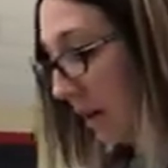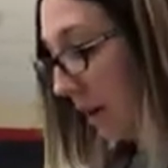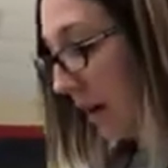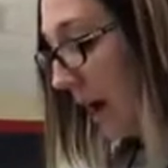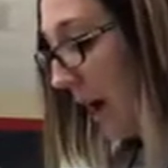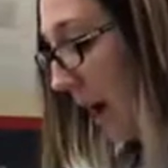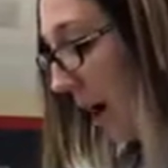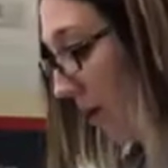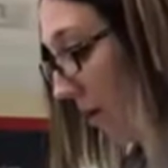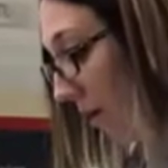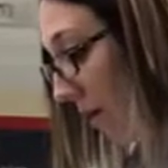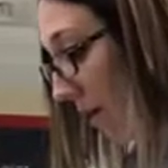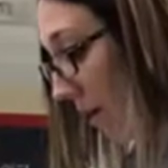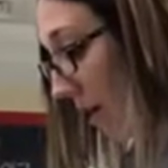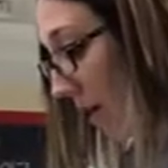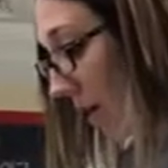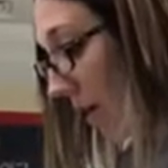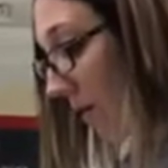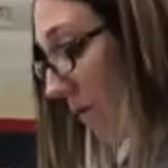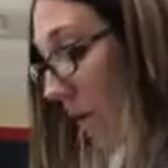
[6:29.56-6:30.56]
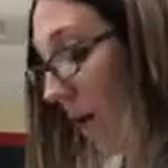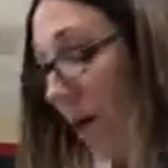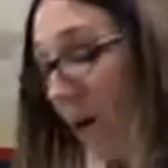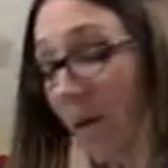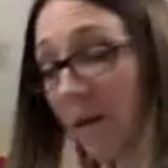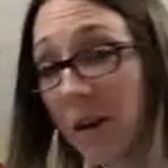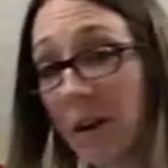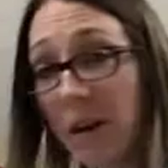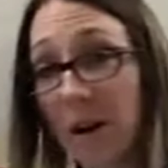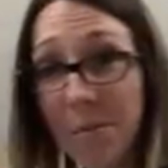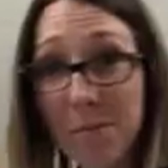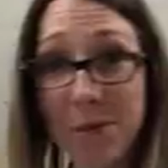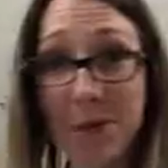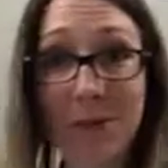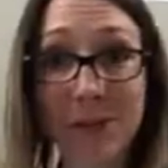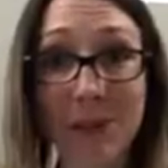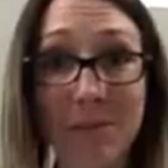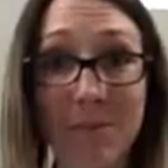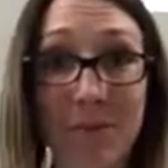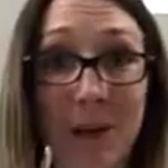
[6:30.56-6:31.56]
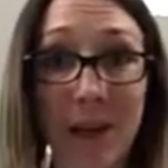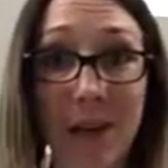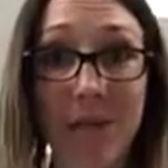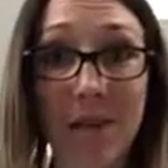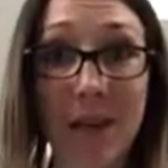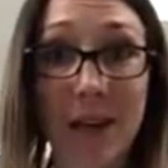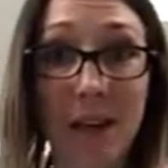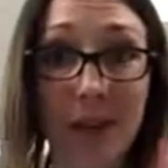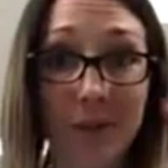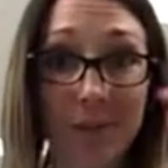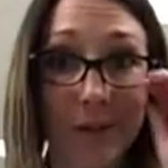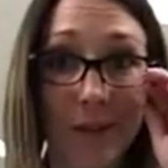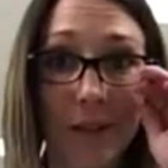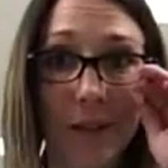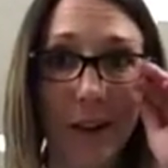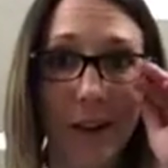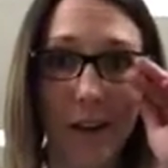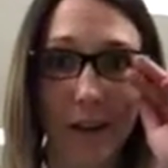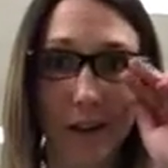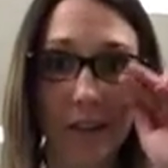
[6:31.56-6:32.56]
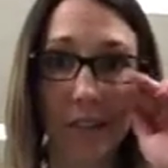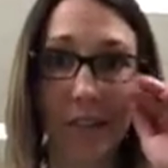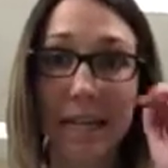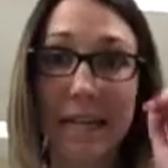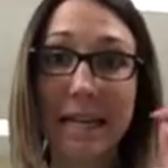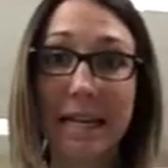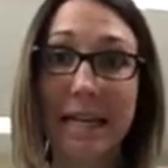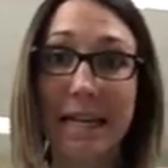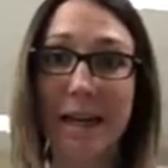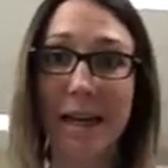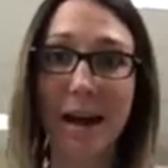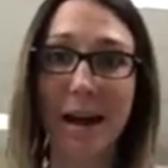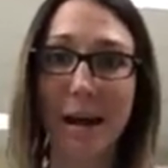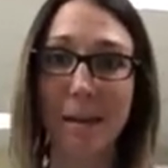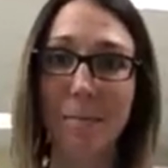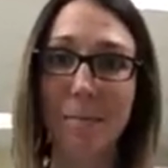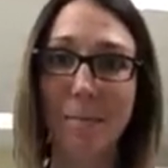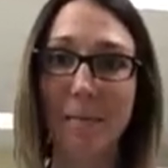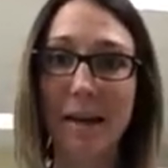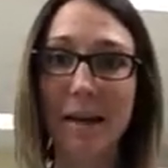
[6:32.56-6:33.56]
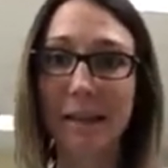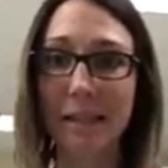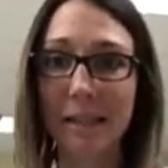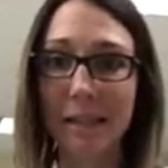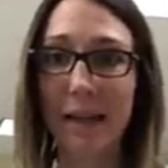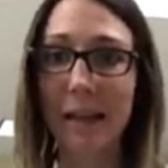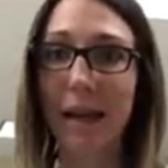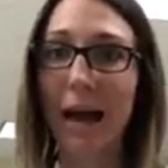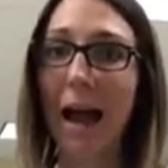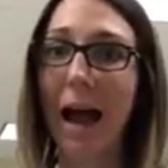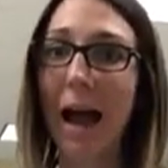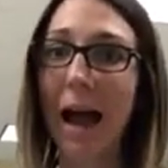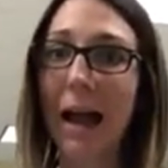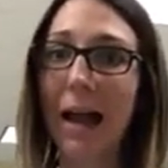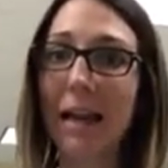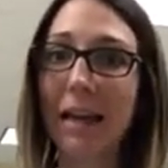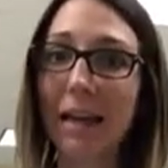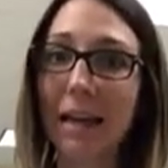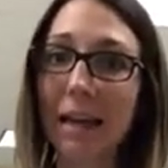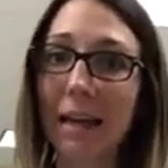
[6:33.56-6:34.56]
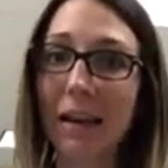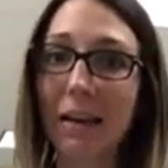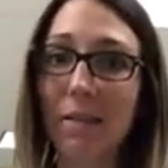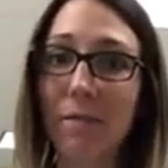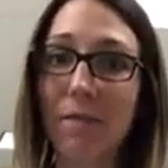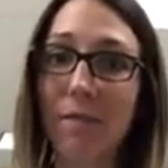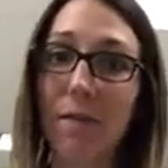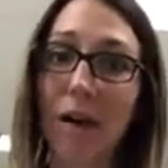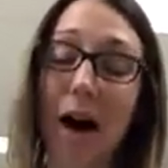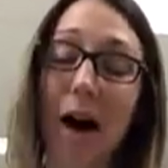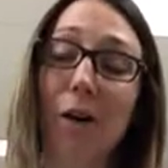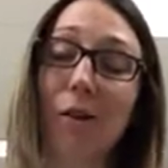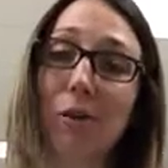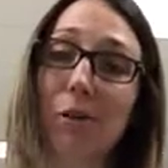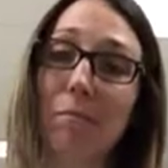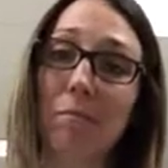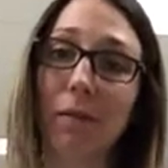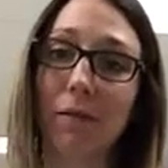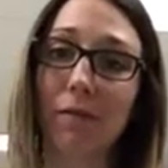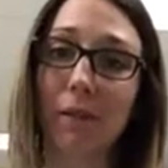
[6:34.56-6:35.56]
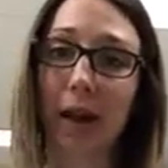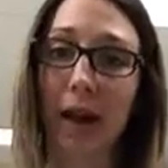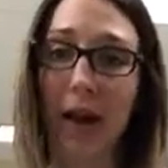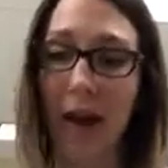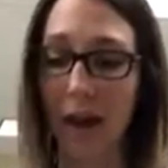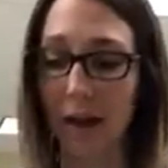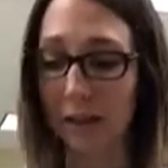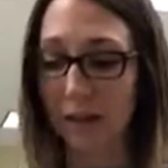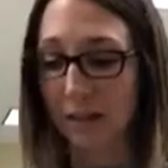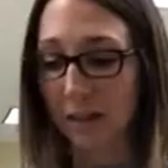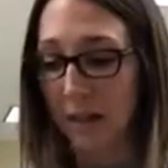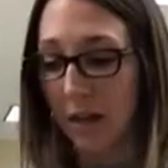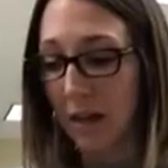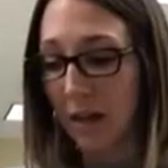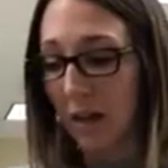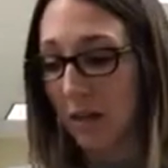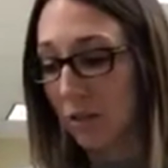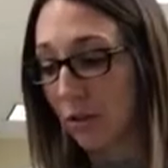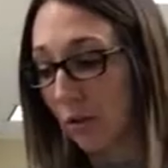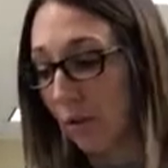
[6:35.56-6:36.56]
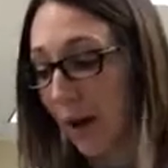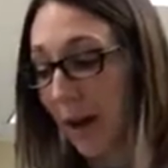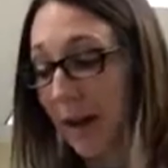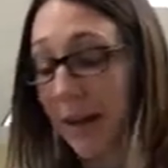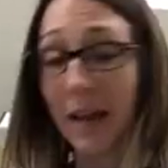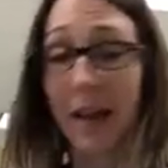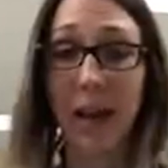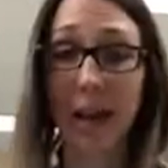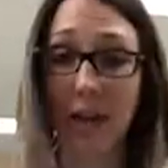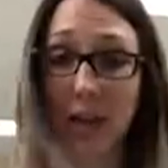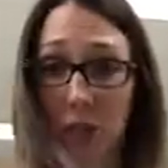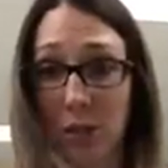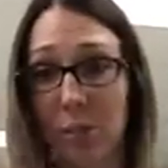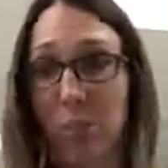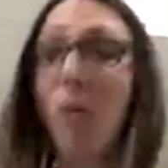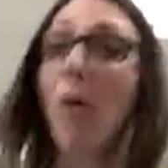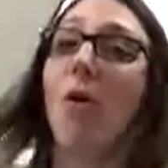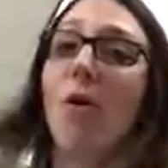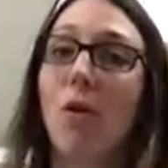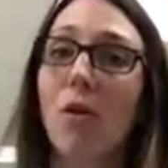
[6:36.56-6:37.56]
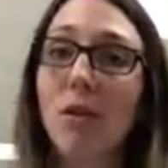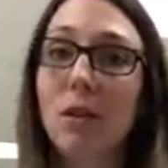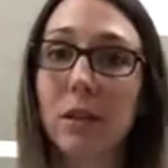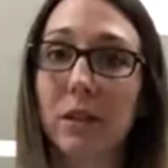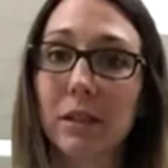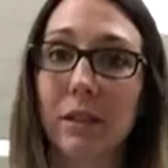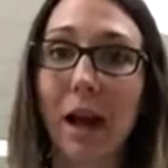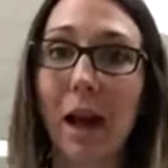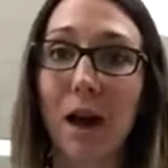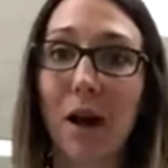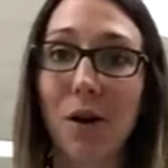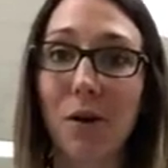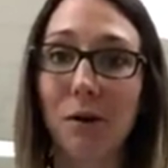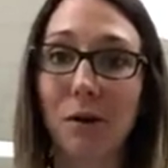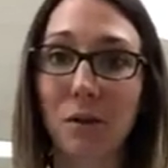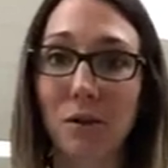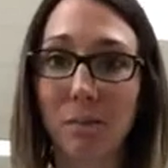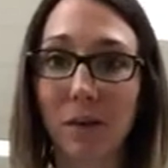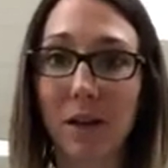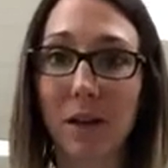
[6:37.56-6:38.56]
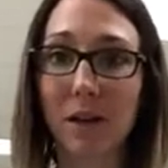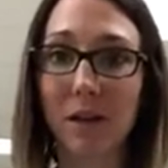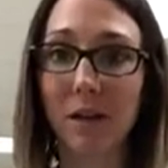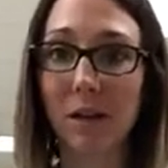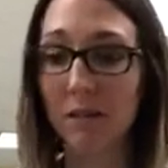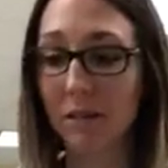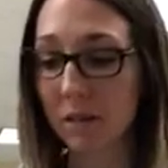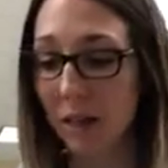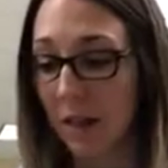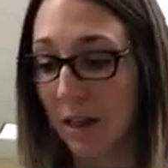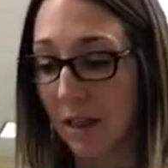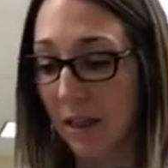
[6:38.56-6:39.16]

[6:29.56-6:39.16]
Now, of all the numbers in PV equals nRT that I'm missing, I need a volume of gas. So I can't just pull this out because